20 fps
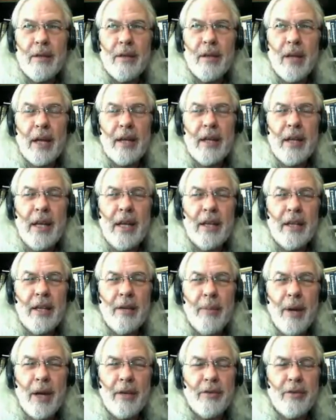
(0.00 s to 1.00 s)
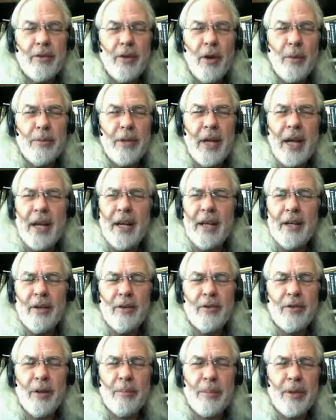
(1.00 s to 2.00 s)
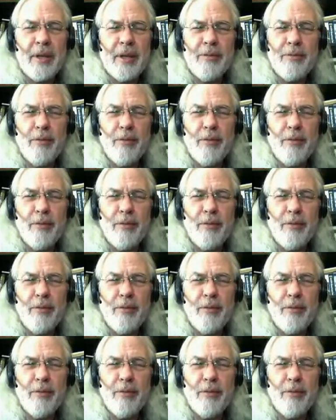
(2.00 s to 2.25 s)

like helium isotope dating or something